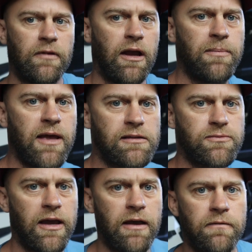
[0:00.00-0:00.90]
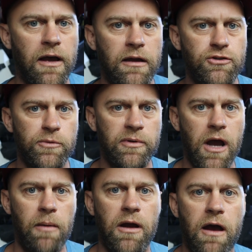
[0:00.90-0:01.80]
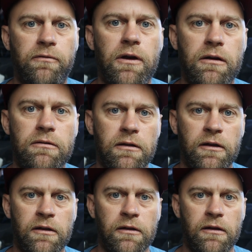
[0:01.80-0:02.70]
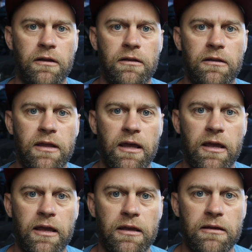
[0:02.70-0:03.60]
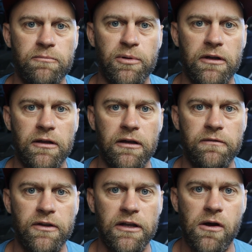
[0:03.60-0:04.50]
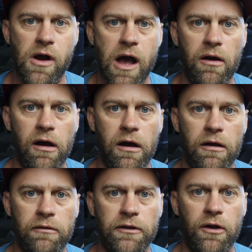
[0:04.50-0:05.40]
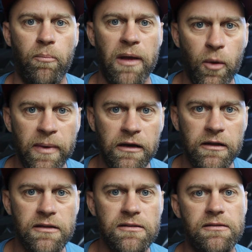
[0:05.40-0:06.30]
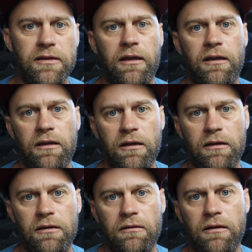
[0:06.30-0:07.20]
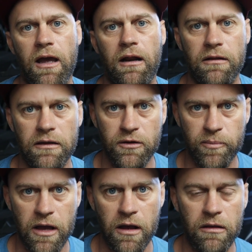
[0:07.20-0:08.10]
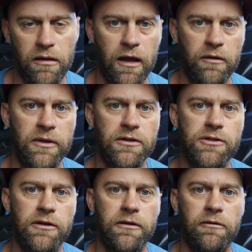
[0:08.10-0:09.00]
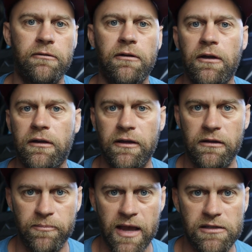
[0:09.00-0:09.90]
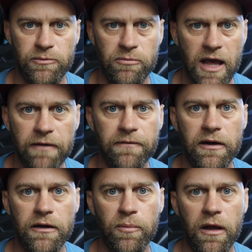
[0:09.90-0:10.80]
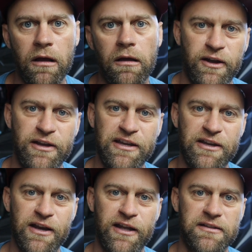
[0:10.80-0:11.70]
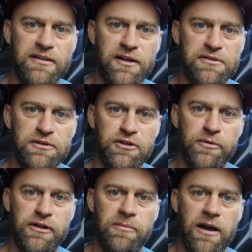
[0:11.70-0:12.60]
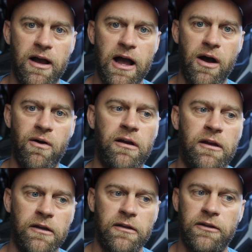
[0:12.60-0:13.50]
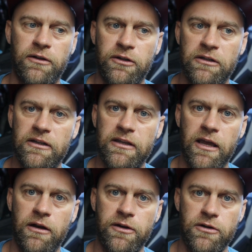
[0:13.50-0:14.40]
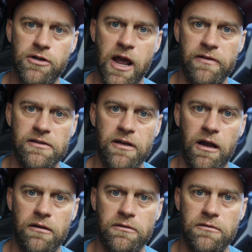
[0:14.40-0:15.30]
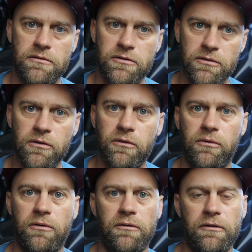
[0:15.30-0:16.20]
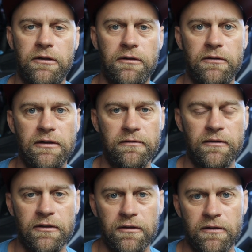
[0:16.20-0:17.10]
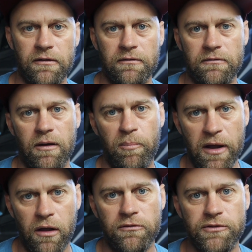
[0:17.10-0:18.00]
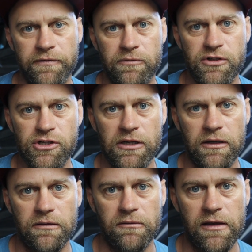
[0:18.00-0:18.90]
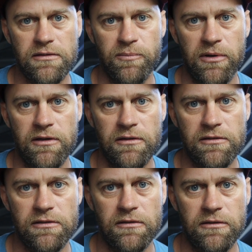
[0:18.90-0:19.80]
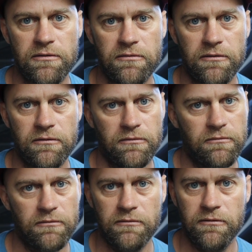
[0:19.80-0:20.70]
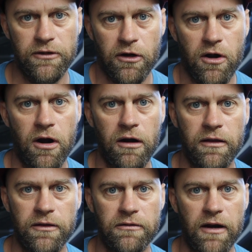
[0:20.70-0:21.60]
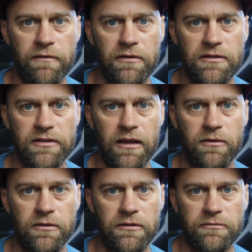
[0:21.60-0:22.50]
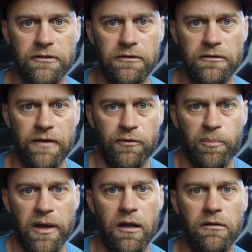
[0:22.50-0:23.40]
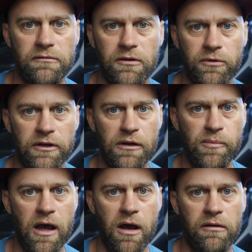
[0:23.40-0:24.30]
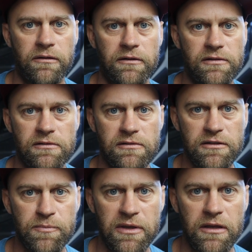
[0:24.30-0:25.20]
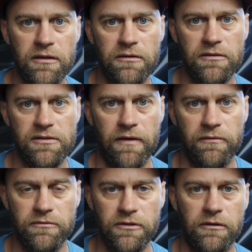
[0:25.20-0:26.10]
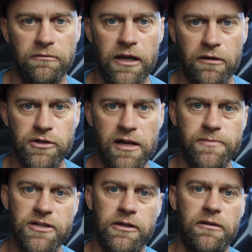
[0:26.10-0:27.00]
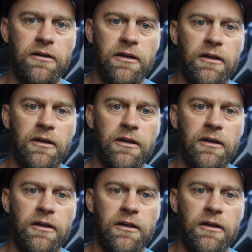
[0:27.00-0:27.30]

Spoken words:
Up next, we have Chupacabra Offroad. They put a good video out on, you know, belt maintenance and how to clean your belt, how to make sure you're getting the maximum life out of your belt. He kind of talks a little bit about how, you know, you need to cater your driving style to, you know, a belt-driven machine as opposed to your car that you drive on the day where you don't have a belt to worry about and there's no slipping. You just have, you know, a regular transmission.